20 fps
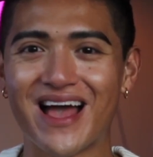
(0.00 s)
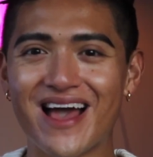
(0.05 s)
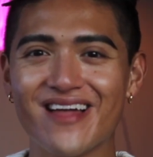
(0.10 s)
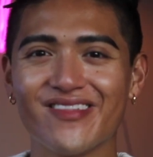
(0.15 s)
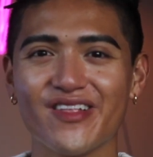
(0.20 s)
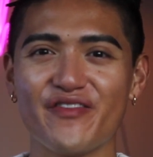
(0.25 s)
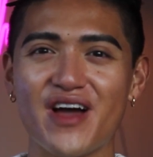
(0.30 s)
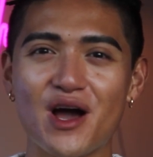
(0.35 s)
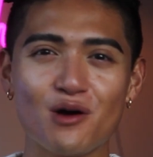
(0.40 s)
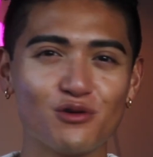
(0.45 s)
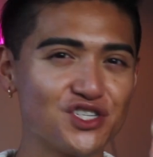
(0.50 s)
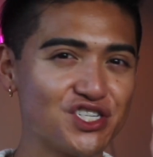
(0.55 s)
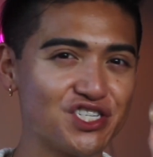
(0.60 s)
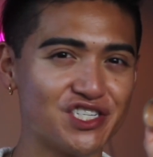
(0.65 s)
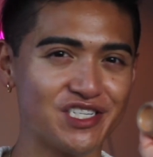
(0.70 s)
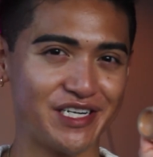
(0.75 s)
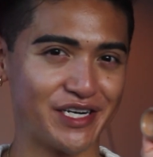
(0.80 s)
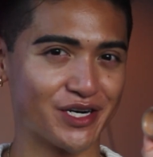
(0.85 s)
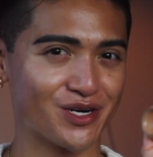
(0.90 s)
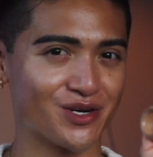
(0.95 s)
I love how
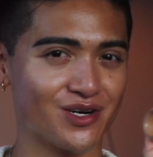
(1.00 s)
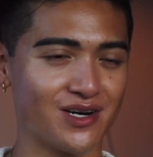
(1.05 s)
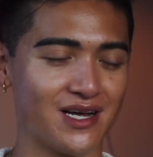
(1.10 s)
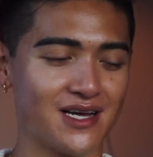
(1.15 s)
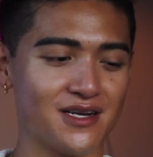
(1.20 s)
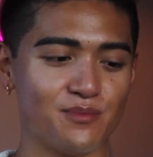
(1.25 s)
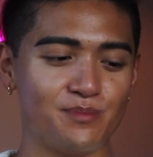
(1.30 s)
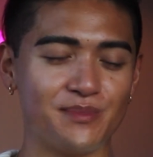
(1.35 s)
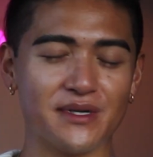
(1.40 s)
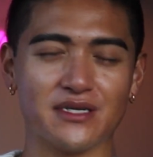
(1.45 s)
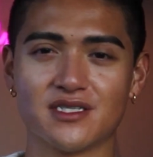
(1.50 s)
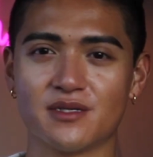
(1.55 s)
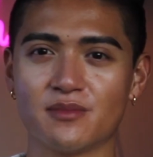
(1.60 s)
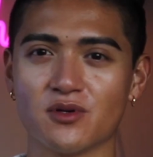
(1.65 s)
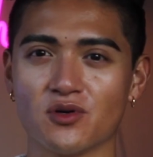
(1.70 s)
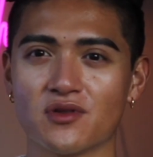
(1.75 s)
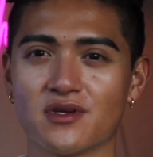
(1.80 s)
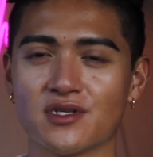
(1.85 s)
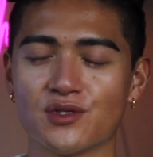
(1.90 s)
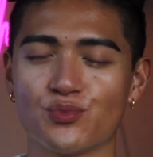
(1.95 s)
sheer and
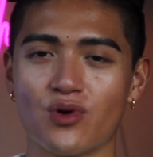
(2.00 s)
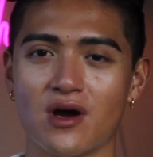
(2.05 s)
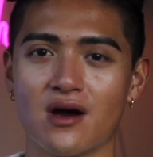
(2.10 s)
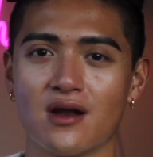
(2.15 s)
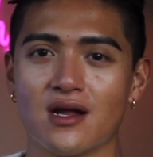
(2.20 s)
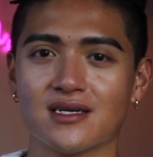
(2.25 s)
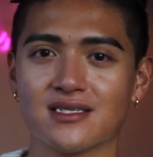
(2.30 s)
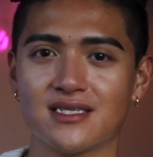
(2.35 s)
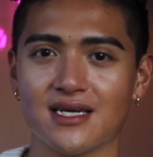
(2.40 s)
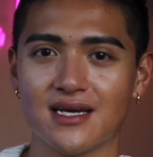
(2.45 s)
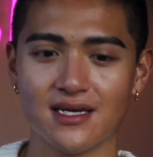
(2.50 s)
buildable this product